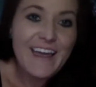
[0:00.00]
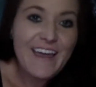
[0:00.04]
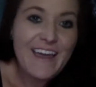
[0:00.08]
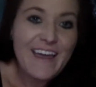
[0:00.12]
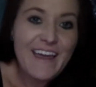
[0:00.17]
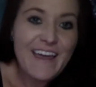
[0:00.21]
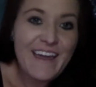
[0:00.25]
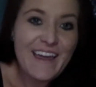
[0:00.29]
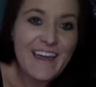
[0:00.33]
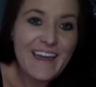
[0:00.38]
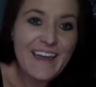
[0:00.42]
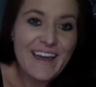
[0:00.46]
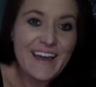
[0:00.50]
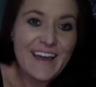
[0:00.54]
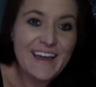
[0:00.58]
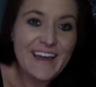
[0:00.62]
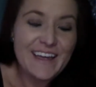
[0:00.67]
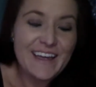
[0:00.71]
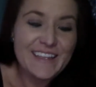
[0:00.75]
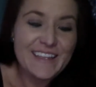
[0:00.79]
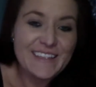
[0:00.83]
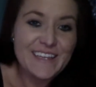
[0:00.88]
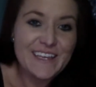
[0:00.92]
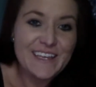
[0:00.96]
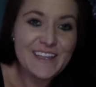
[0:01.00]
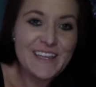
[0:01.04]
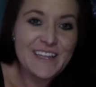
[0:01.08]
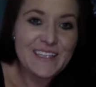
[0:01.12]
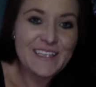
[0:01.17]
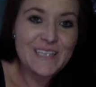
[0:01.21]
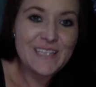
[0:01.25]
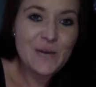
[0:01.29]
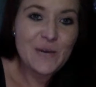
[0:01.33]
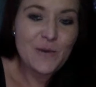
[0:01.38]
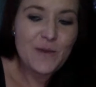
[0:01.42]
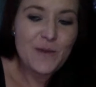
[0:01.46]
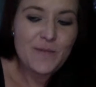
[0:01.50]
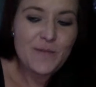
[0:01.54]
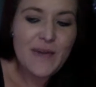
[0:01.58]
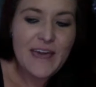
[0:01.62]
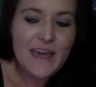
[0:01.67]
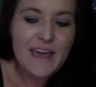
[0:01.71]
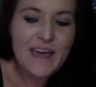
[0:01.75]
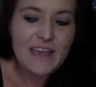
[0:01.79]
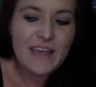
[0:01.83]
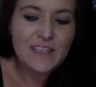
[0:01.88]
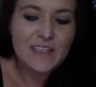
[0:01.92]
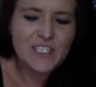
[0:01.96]
And that's how we
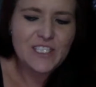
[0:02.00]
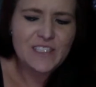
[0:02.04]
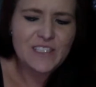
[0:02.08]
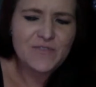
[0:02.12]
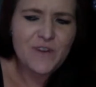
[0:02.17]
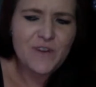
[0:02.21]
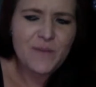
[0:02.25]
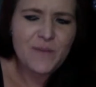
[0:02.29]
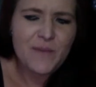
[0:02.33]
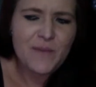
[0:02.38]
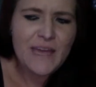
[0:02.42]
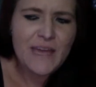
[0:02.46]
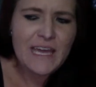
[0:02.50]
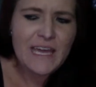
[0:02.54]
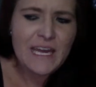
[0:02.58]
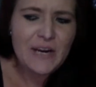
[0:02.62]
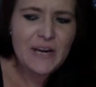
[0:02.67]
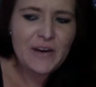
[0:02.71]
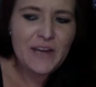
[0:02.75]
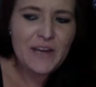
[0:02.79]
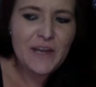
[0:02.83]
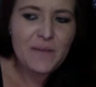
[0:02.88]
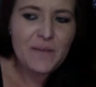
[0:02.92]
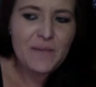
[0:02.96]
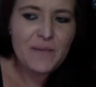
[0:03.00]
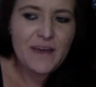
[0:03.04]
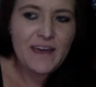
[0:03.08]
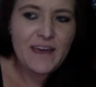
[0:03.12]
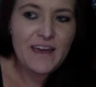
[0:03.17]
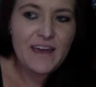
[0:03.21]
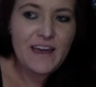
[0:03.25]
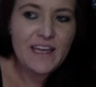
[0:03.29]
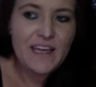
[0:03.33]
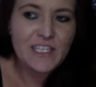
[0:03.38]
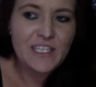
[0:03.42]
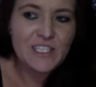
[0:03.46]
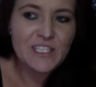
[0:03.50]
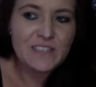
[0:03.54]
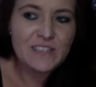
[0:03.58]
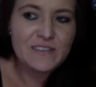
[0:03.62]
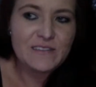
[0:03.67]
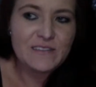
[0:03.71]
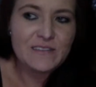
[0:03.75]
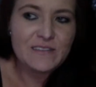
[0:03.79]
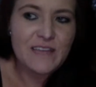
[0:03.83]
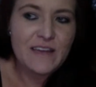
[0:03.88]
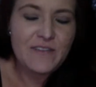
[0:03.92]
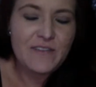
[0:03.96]
met. She's from my area, but I
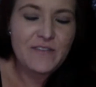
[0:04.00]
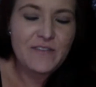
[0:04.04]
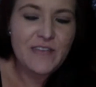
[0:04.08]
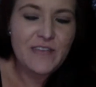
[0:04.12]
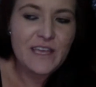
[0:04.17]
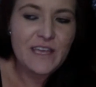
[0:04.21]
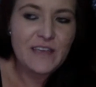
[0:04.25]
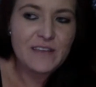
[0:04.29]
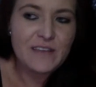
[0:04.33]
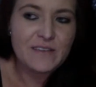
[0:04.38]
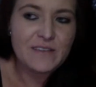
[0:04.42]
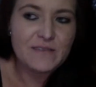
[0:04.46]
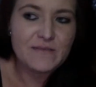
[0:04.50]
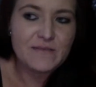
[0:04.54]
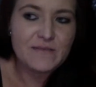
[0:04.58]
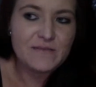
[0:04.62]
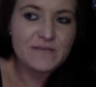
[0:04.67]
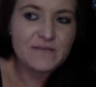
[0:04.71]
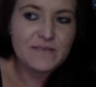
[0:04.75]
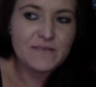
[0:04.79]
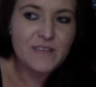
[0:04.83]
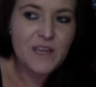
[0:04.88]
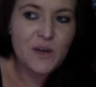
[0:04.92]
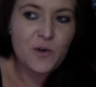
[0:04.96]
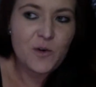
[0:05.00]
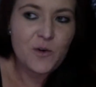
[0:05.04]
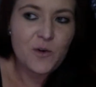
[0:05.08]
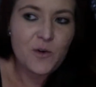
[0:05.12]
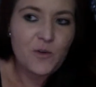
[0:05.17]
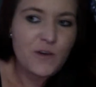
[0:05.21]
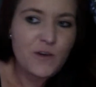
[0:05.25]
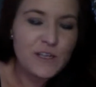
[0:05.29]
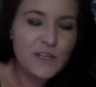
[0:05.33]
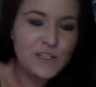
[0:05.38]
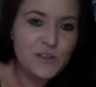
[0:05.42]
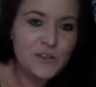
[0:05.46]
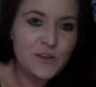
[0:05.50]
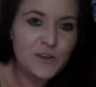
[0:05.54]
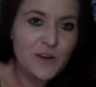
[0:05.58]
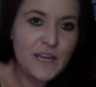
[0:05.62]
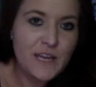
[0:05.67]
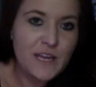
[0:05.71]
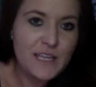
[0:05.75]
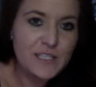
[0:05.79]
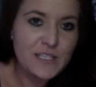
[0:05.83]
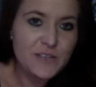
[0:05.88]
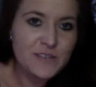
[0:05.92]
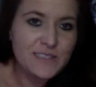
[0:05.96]
just have a girl crush on her, I
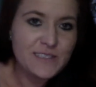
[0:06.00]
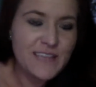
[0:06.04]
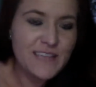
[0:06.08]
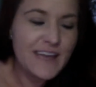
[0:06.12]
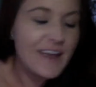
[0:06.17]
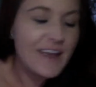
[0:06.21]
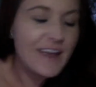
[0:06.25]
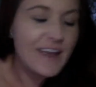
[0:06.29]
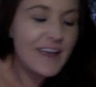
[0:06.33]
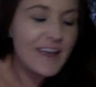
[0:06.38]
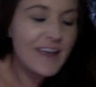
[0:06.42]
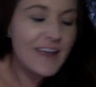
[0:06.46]
guess you could say.